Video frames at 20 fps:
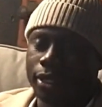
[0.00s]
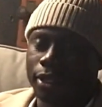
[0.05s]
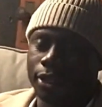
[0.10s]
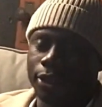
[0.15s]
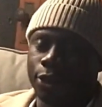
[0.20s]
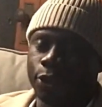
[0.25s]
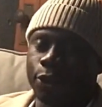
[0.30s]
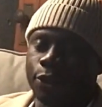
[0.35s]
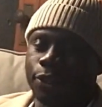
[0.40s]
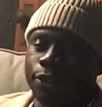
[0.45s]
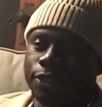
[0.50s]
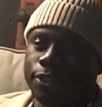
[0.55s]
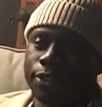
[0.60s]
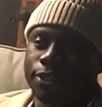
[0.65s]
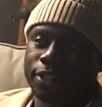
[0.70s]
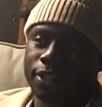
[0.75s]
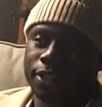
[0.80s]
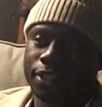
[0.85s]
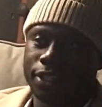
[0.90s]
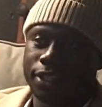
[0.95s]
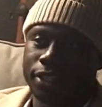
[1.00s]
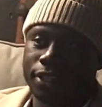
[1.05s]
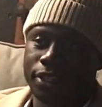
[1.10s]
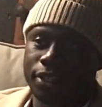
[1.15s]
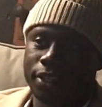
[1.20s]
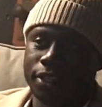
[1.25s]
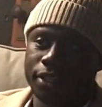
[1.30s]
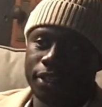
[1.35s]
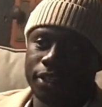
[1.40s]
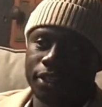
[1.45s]
We're talking about brother
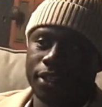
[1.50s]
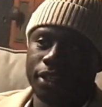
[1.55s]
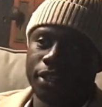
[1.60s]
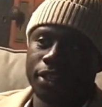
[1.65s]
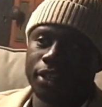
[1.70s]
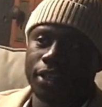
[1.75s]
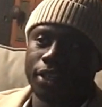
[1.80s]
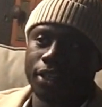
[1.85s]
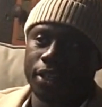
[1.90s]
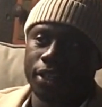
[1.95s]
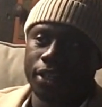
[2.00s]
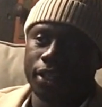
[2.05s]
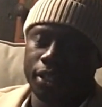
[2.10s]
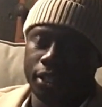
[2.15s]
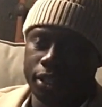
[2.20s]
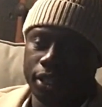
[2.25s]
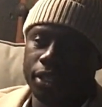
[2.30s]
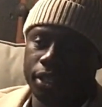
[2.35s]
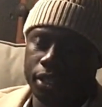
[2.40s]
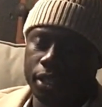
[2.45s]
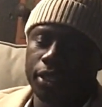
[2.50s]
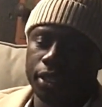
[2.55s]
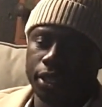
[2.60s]
from Equatorial Guinea.